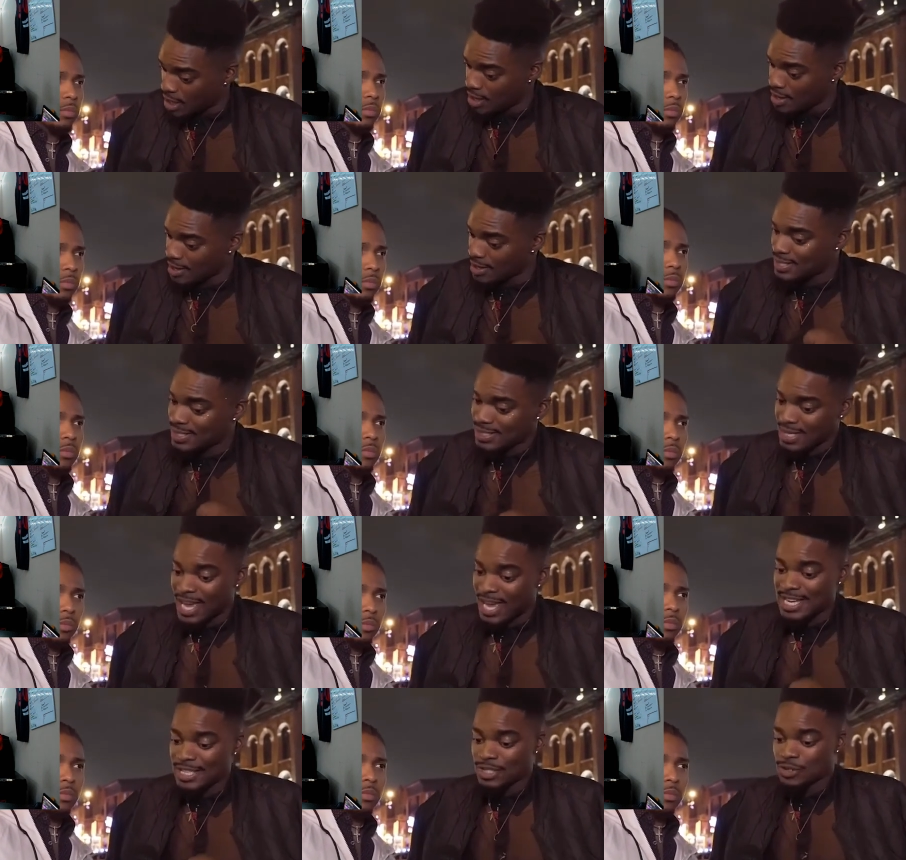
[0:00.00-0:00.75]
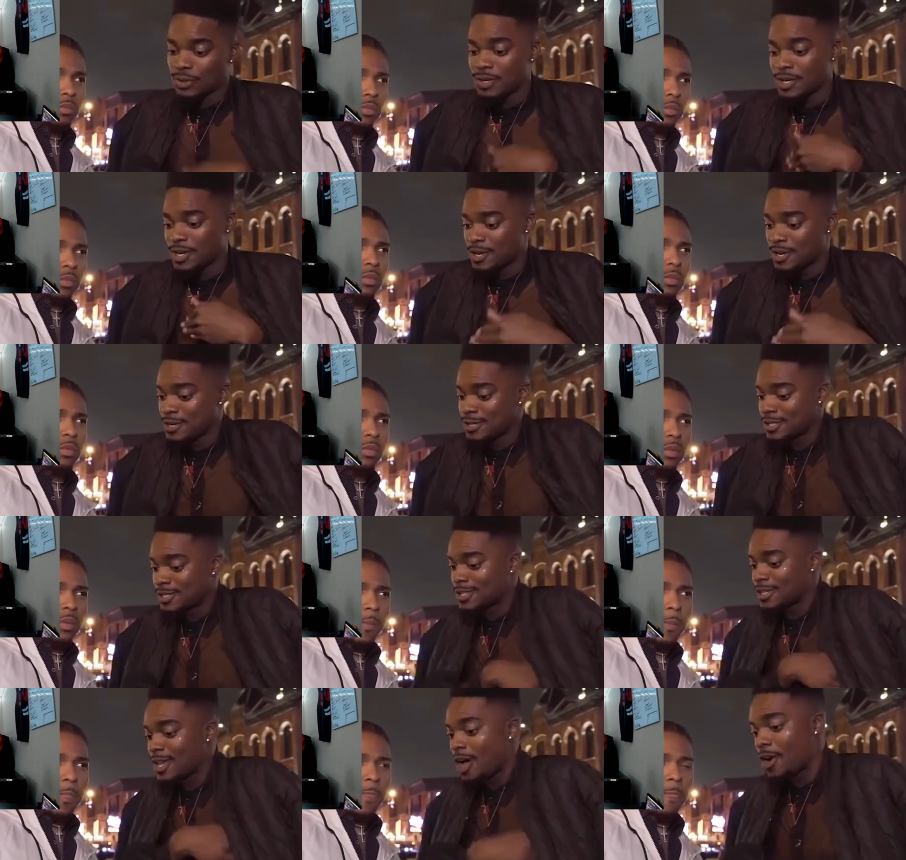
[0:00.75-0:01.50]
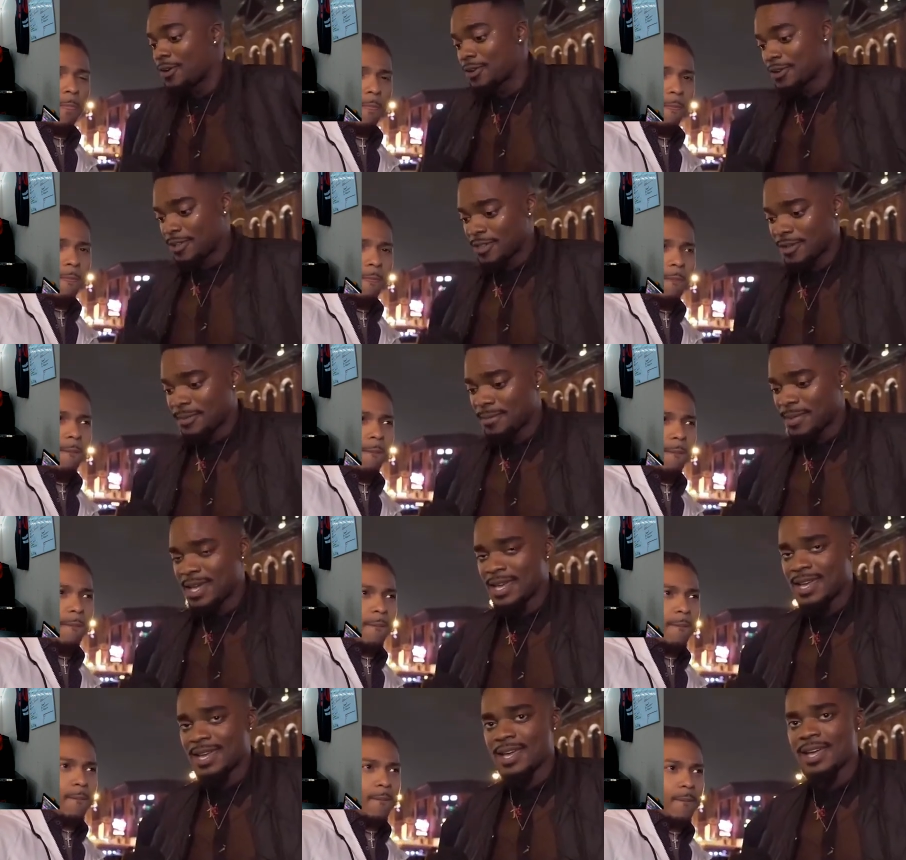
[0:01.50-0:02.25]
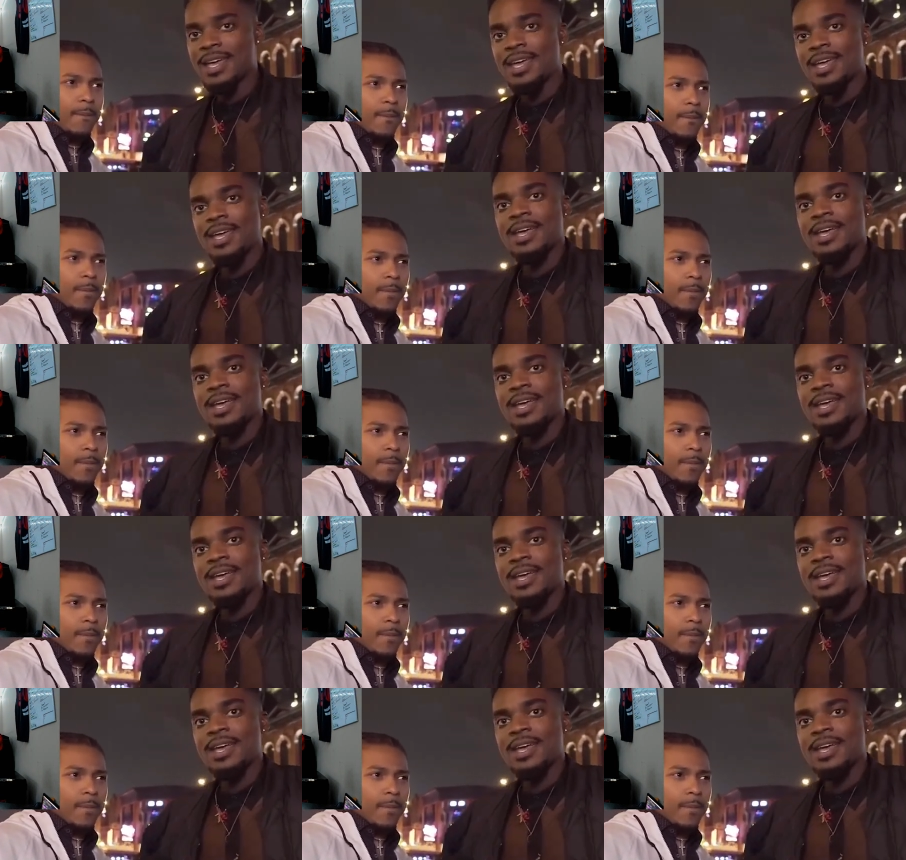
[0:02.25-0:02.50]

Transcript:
Speaker 1: young slash three years older than me.